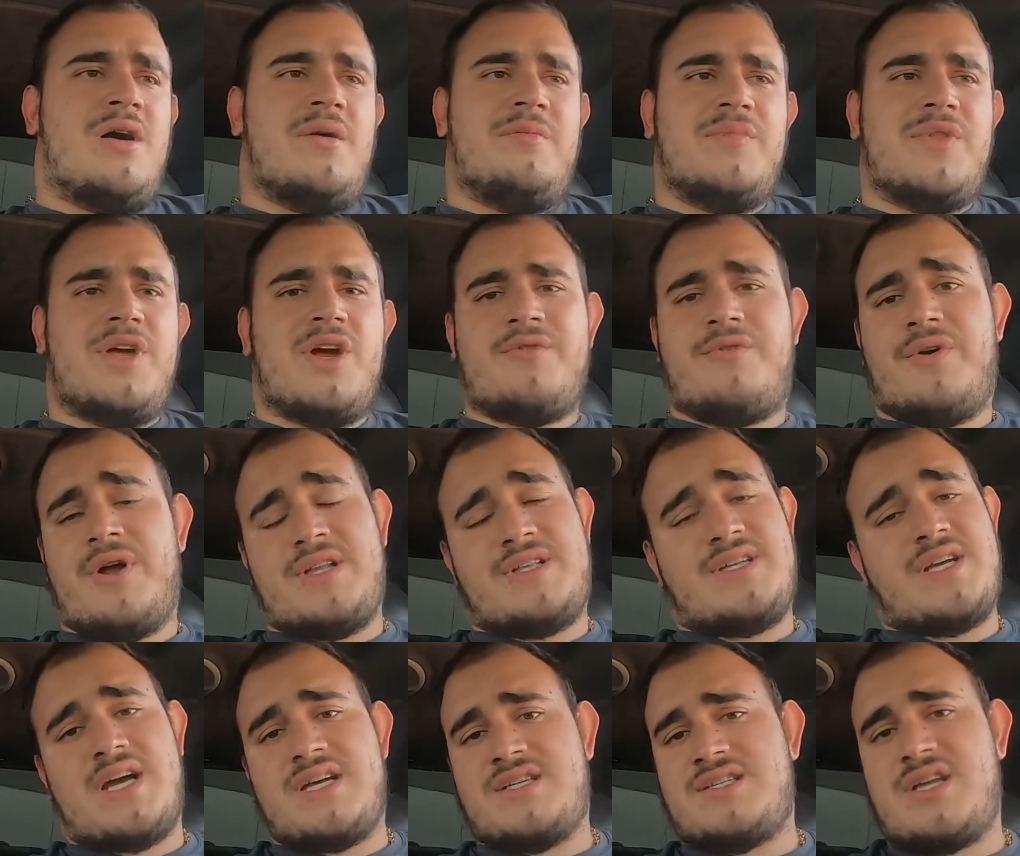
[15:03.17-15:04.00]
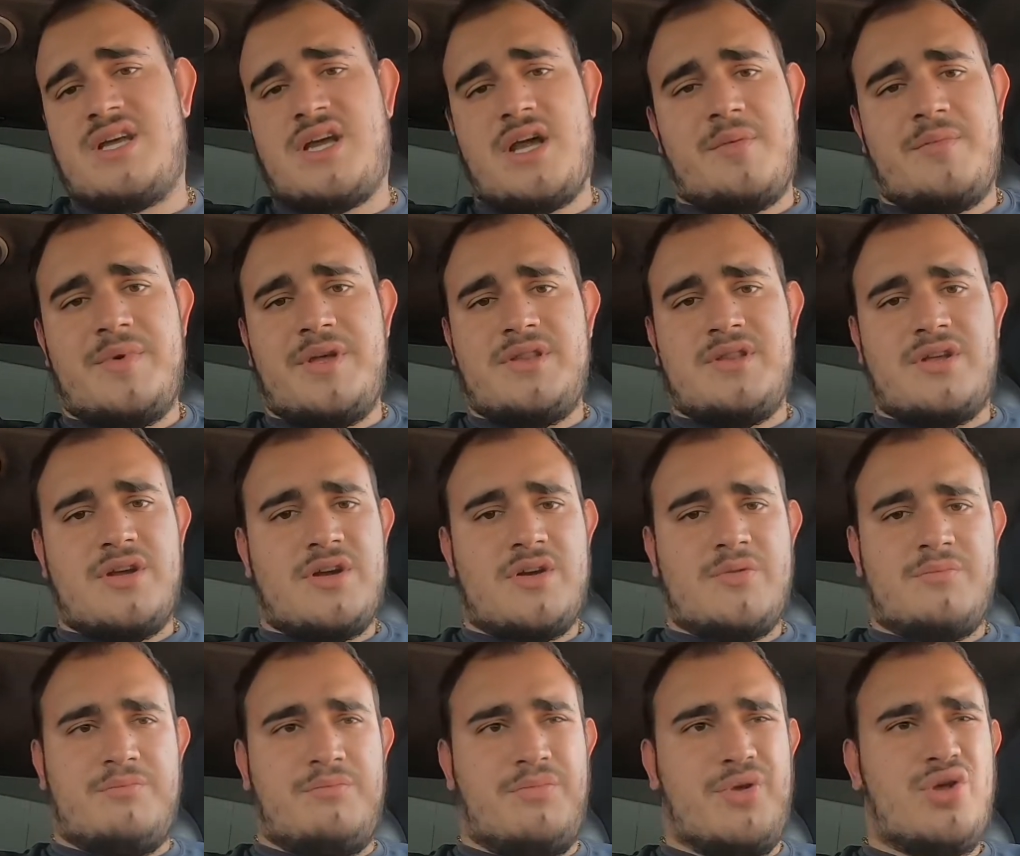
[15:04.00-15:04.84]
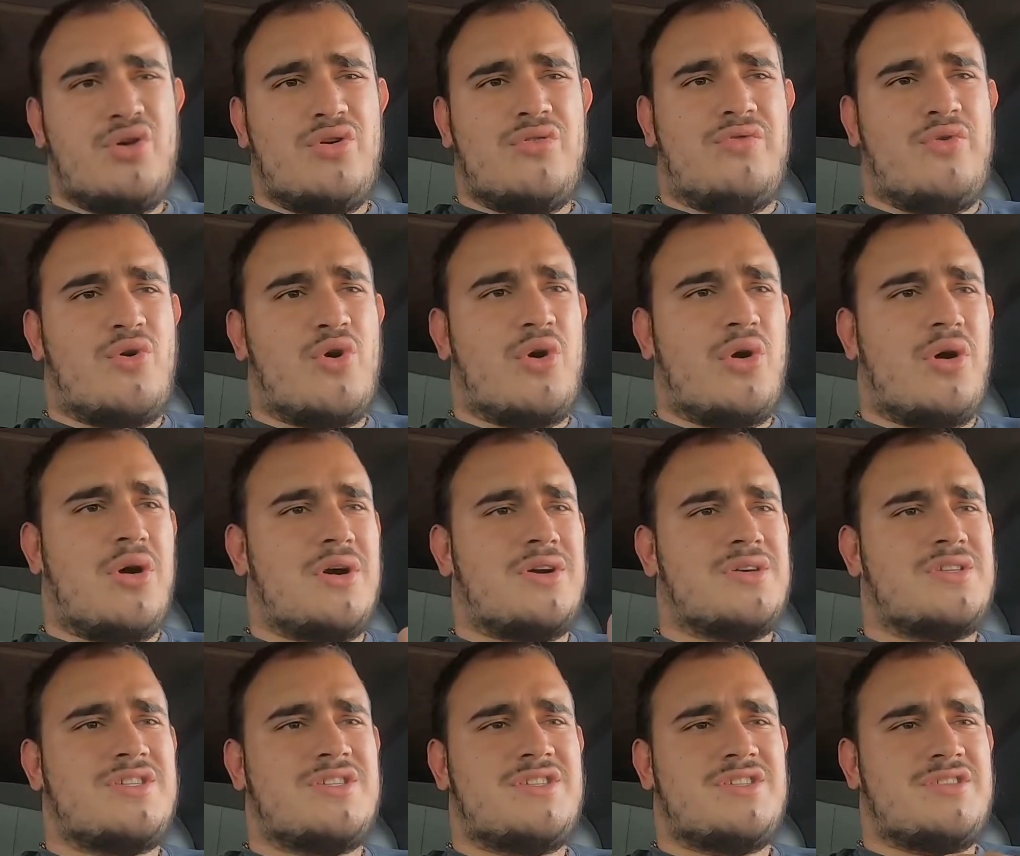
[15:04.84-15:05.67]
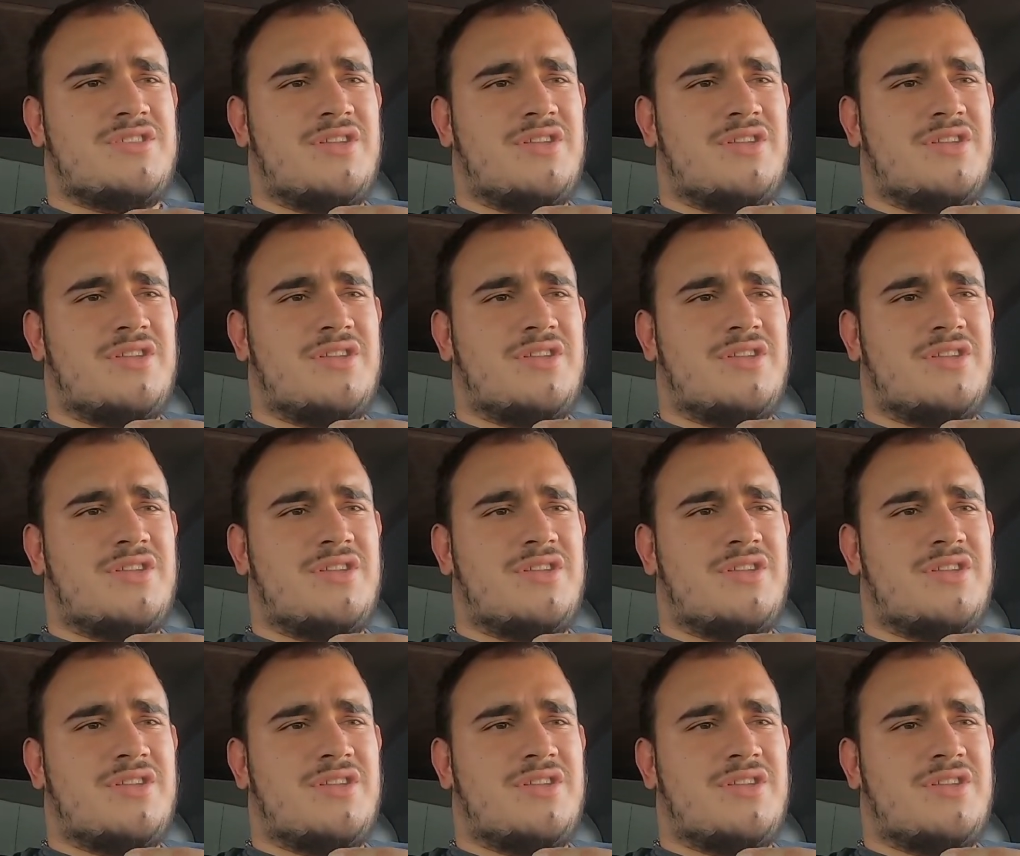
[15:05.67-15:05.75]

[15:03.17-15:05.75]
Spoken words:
they're fantastic. I mean, they're beautiful cars.